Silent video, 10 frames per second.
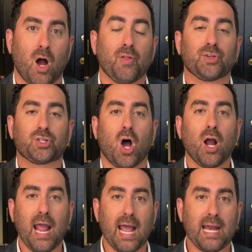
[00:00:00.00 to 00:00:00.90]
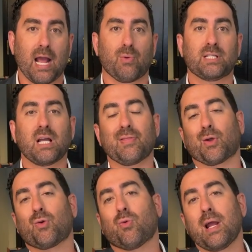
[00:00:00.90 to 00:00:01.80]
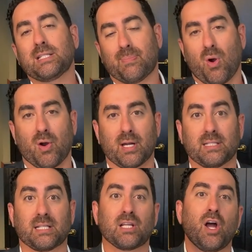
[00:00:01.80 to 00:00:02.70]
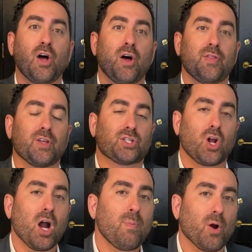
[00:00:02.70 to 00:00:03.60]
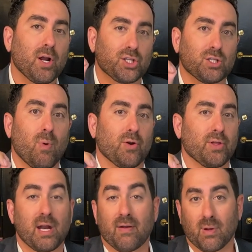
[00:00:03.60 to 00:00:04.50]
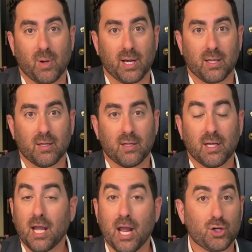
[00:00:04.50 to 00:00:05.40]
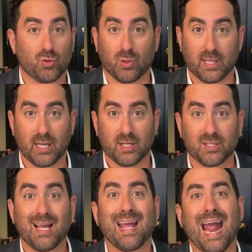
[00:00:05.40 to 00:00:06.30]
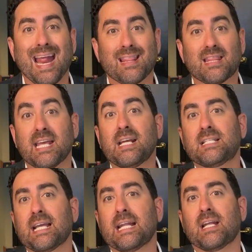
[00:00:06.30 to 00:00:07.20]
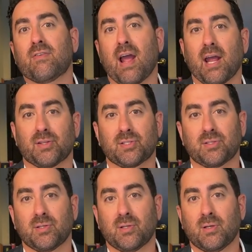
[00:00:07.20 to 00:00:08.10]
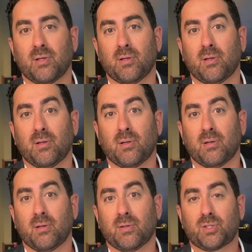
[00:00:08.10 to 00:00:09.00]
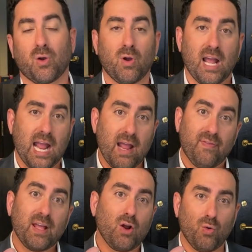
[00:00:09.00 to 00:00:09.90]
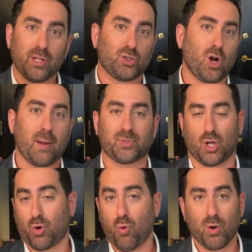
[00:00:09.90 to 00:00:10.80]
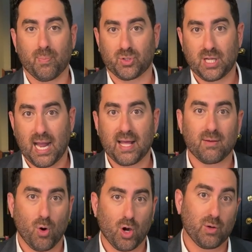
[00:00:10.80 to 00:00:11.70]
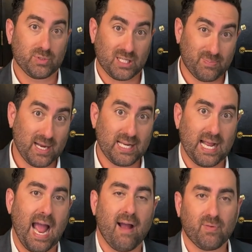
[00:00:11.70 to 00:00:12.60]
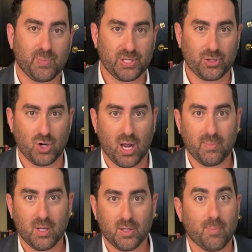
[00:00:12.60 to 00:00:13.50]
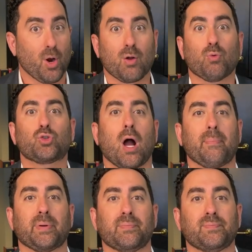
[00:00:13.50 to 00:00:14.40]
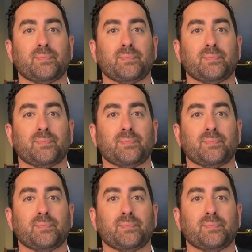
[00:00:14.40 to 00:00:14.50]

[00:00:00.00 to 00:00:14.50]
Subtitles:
on the stock and equity side. The crazy part is the stock market is smarter than everybody. It truly is. It thinks in advance. So if it only drops 0.25% and the market was expecting a 0.5% drop, the market will drop